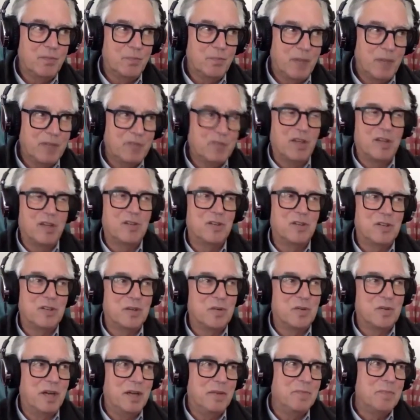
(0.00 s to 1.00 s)
based on
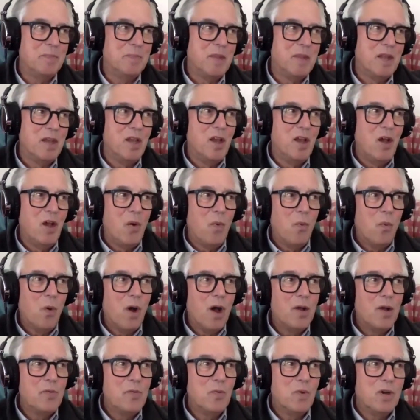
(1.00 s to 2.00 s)
good great,
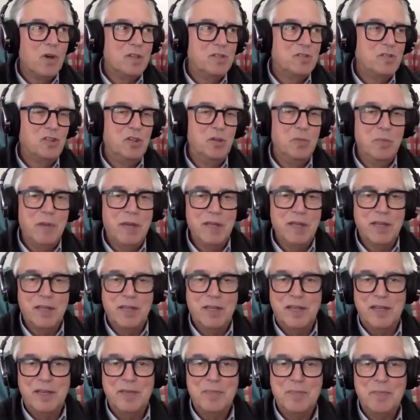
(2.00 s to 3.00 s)
One was
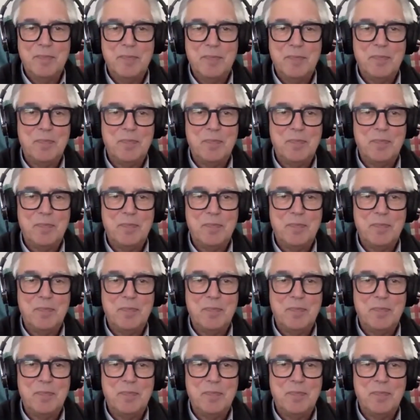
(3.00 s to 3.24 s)
humility.